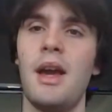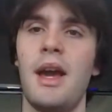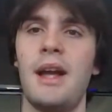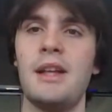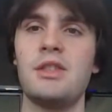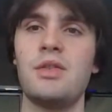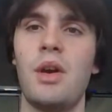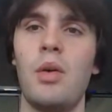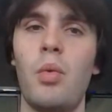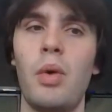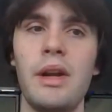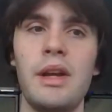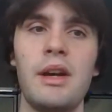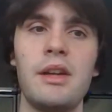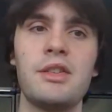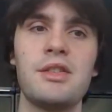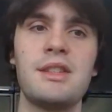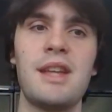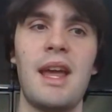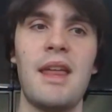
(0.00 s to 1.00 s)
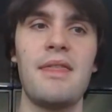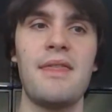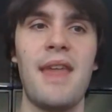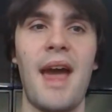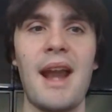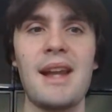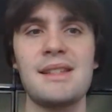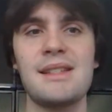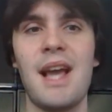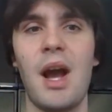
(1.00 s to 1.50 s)
And so I want you to understand
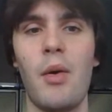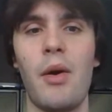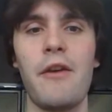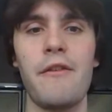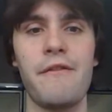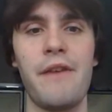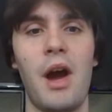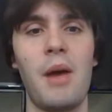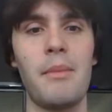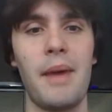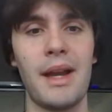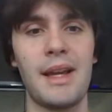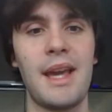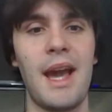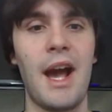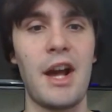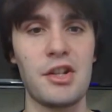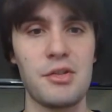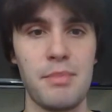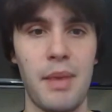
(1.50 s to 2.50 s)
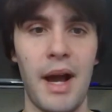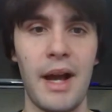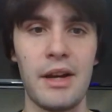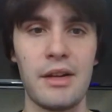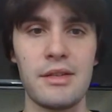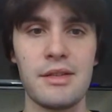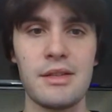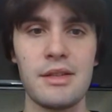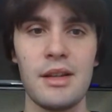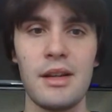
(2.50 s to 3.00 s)
that is how I found my cash
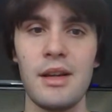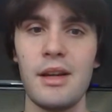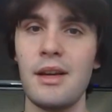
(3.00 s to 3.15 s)
buyers.